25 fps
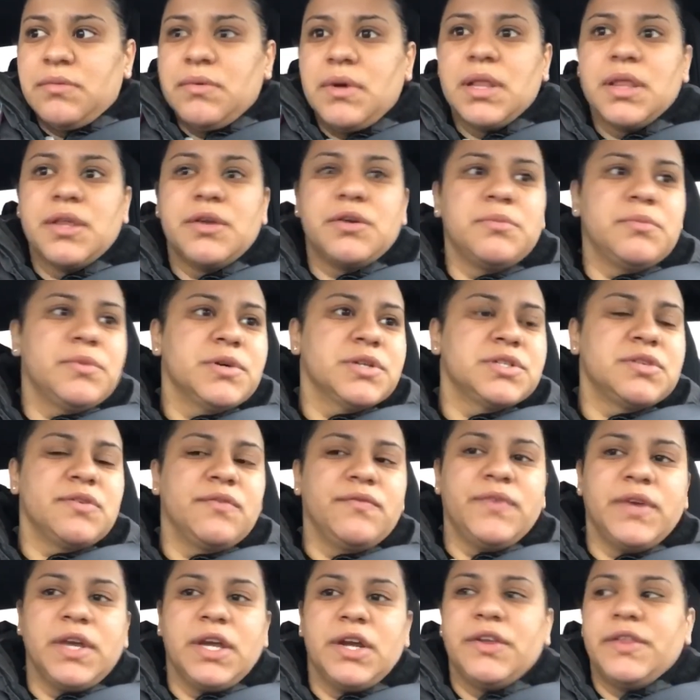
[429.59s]
a little more
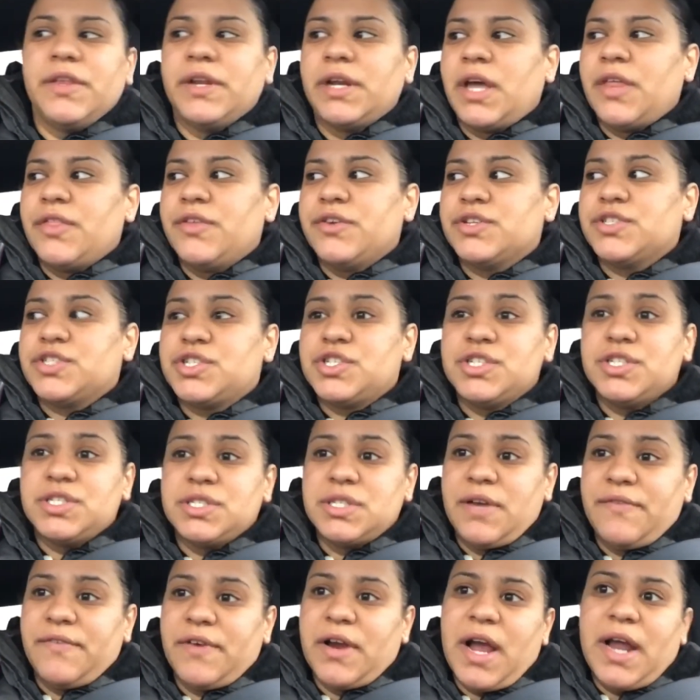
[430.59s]
severe than others she's
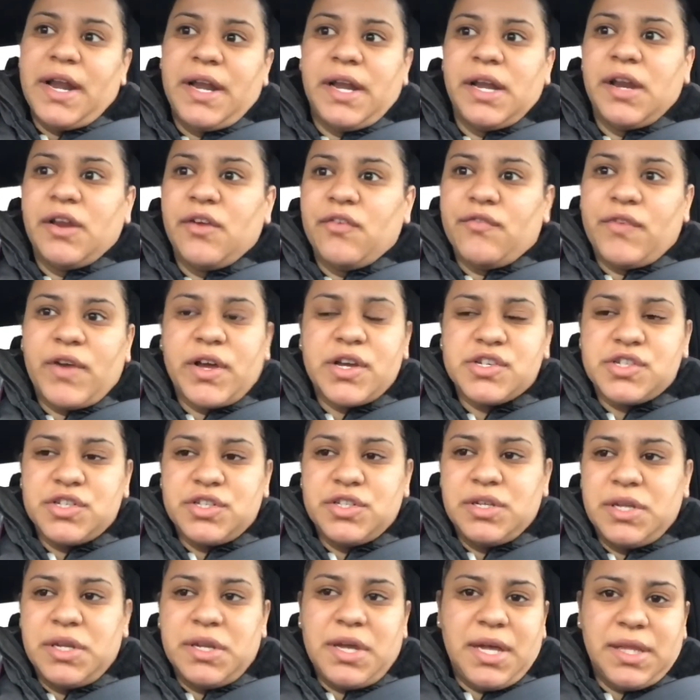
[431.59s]
never had an ear
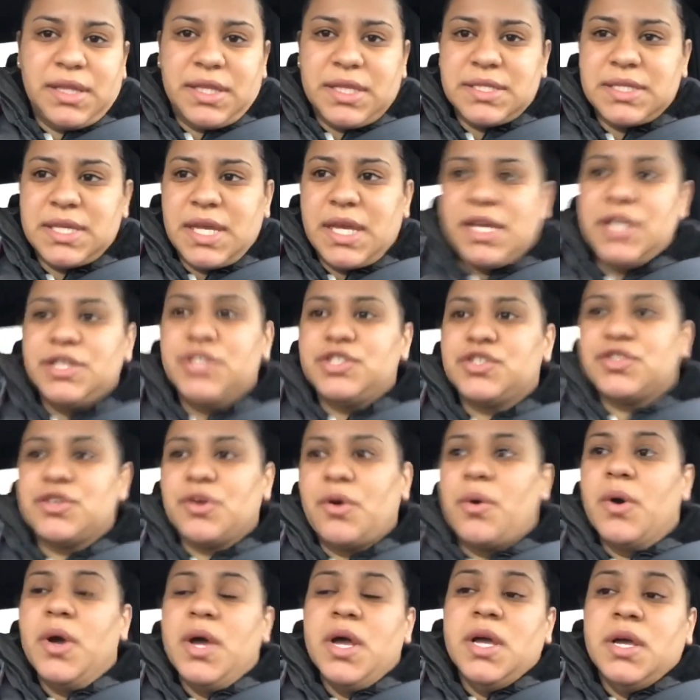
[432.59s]
infection at this age
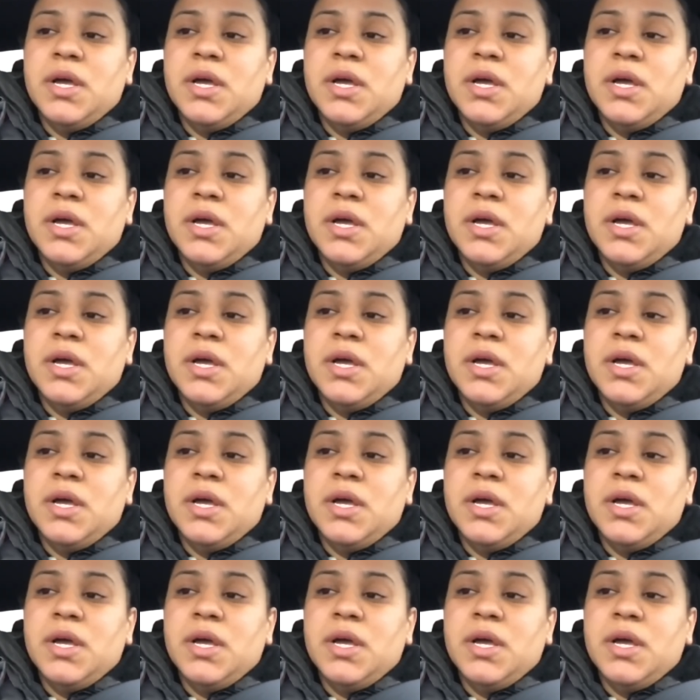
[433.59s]
so